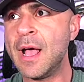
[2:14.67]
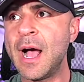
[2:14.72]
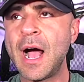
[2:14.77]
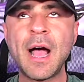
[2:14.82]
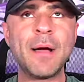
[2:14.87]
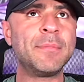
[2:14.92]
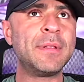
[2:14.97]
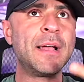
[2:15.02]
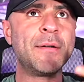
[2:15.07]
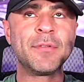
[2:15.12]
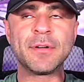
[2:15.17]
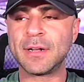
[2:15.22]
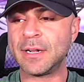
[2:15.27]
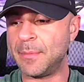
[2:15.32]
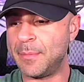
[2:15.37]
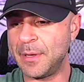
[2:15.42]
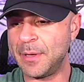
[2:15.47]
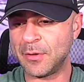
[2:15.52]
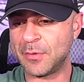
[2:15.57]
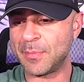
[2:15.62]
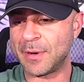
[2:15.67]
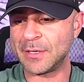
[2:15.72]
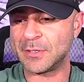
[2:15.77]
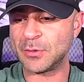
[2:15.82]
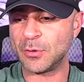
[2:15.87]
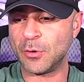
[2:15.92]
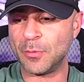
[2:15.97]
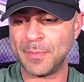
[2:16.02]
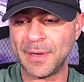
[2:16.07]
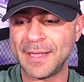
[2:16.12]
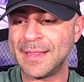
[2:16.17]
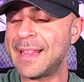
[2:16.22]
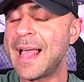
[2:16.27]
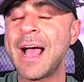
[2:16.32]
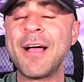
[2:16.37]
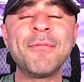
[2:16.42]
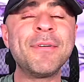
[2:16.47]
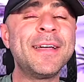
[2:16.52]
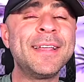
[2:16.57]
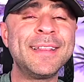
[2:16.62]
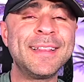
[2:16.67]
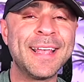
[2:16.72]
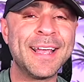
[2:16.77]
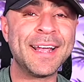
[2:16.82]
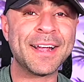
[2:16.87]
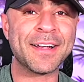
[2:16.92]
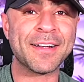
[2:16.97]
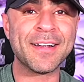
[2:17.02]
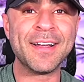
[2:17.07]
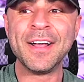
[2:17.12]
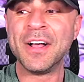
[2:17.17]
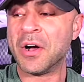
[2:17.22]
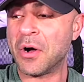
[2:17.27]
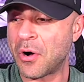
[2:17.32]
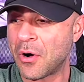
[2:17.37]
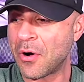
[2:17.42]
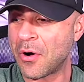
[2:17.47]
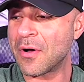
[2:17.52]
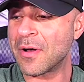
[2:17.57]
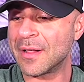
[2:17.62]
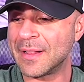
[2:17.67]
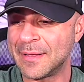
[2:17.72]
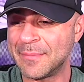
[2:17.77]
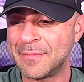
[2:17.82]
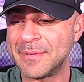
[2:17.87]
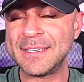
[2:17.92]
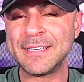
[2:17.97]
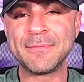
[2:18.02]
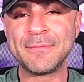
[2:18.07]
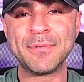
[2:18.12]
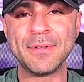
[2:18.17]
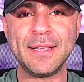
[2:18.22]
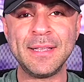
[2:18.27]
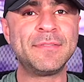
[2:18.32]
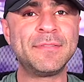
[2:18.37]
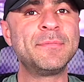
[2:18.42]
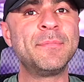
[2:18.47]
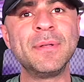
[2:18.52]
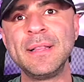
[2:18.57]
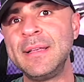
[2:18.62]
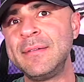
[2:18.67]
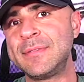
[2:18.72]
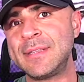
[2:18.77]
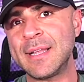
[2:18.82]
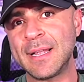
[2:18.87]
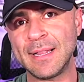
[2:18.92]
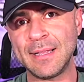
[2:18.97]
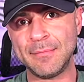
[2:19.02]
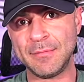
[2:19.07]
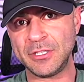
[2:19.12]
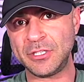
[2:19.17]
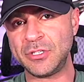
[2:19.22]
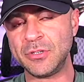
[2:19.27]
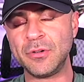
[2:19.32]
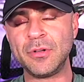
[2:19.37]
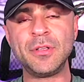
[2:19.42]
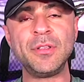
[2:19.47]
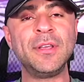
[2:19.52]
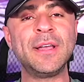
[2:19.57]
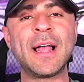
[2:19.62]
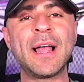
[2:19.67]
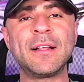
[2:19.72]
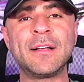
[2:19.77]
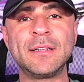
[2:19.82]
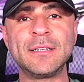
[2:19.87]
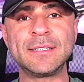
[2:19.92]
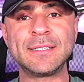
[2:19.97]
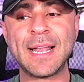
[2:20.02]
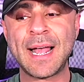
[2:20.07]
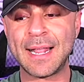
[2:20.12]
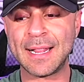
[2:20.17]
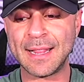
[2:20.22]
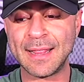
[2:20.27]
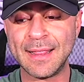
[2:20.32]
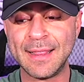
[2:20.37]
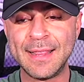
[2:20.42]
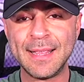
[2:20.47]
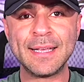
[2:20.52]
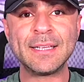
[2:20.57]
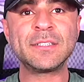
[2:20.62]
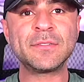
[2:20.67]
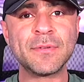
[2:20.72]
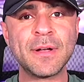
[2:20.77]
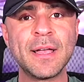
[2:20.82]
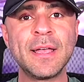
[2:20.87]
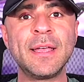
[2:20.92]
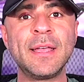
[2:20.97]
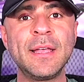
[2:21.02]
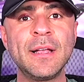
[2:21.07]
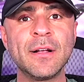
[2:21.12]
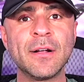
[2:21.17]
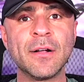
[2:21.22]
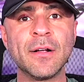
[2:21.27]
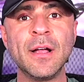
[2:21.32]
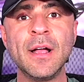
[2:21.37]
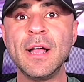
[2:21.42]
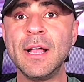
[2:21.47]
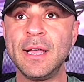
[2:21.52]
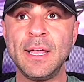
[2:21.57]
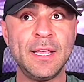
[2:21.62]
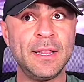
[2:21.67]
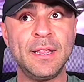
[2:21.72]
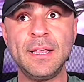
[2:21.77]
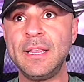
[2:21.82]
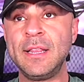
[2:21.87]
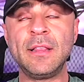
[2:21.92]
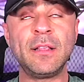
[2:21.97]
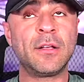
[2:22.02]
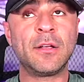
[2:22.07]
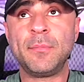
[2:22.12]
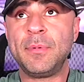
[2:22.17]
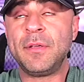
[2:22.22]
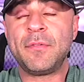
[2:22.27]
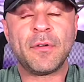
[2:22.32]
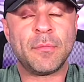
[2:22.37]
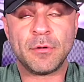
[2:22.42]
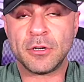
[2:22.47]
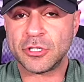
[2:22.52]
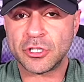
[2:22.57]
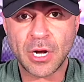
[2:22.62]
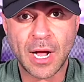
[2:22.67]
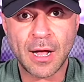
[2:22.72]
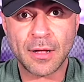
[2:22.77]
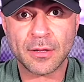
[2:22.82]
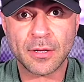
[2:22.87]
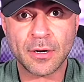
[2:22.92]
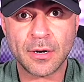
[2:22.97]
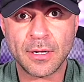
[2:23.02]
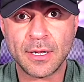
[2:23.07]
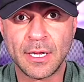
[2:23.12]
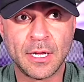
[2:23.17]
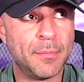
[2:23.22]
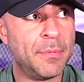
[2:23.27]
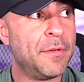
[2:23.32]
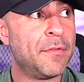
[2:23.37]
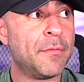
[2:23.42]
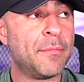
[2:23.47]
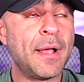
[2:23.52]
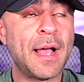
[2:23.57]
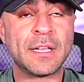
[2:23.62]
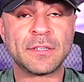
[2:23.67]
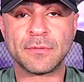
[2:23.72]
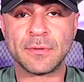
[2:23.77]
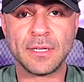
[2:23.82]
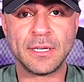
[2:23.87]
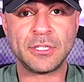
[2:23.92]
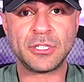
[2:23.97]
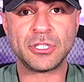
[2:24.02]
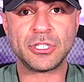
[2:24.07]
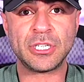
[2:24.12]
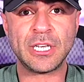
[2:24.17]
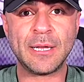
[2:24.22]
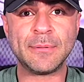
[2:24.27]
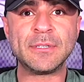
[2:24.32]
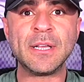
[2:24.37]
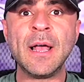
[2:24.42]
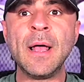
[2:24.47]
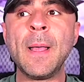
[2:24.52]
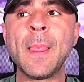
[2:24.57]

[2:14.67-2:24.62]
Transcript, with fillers: I'm never going to be with my soulmate. That right there are limiting beliefs, beliefs that limit you. You got to understand this right here, it, it could be from your childhood, it could be from past relationships.